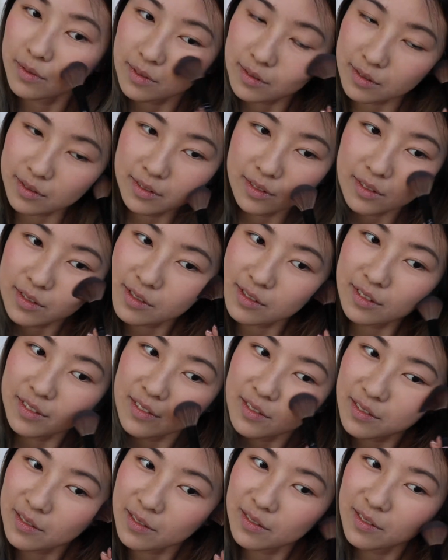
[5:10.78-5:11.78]

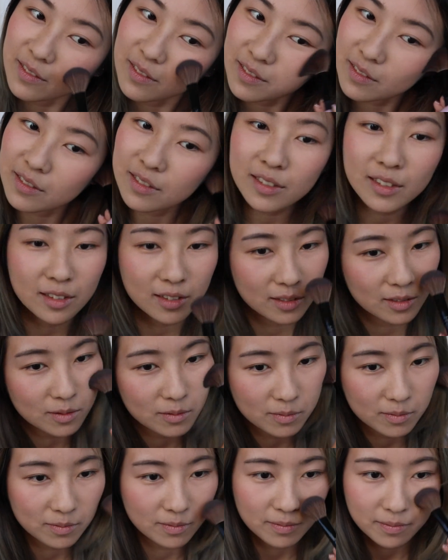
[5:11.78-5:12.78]

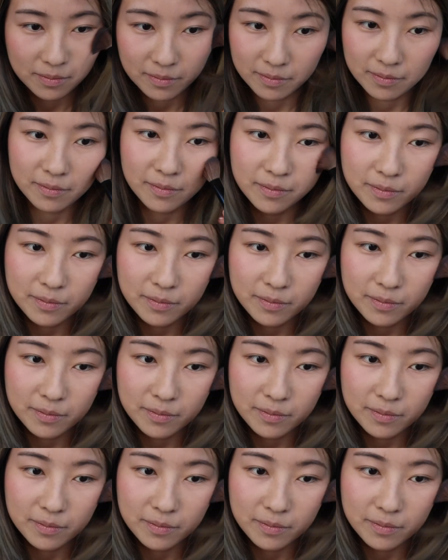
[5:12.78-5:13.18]
(no one is talking)